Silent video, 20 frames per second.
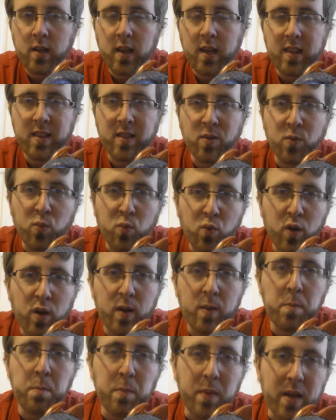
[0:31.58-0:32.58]
And the
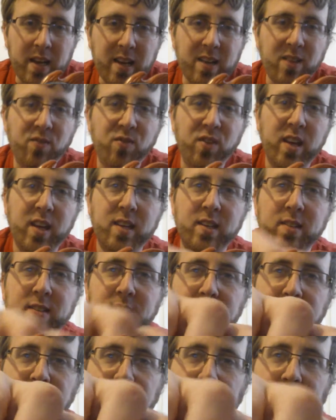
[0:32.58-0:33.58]
one main advantage
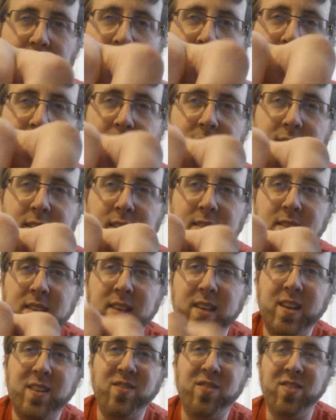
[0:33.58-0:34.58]
this guy has is
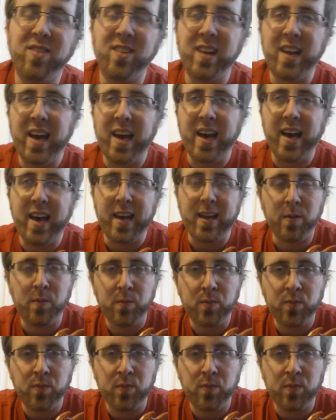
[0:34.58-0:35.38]
he can fly.